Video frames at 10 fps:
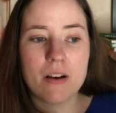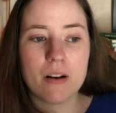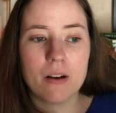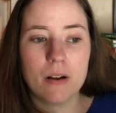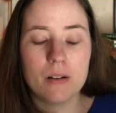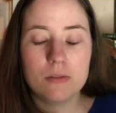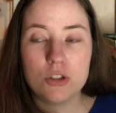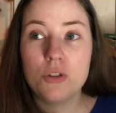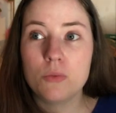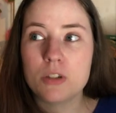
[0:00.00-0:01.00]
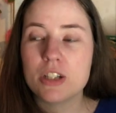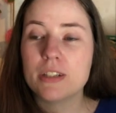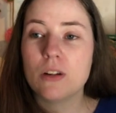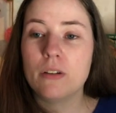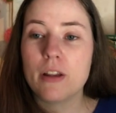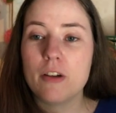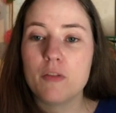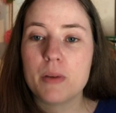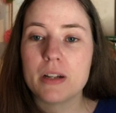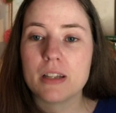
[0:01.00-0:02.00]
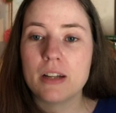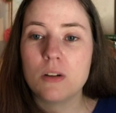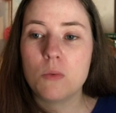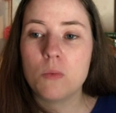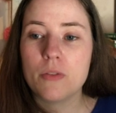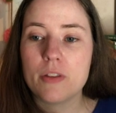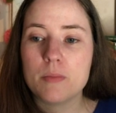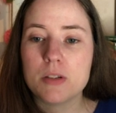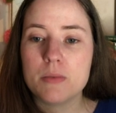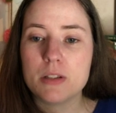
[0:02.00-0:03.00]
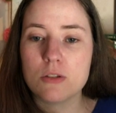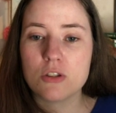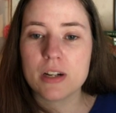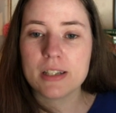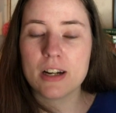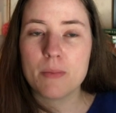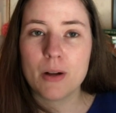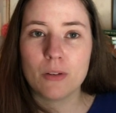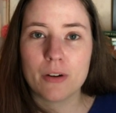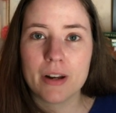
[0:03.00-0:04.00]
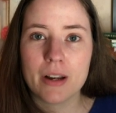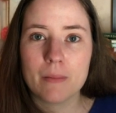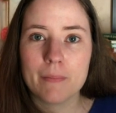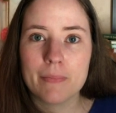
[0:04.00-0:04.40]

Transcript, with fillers: Uh, June when she gets old enough, because I don't want them to be so stressed out about learning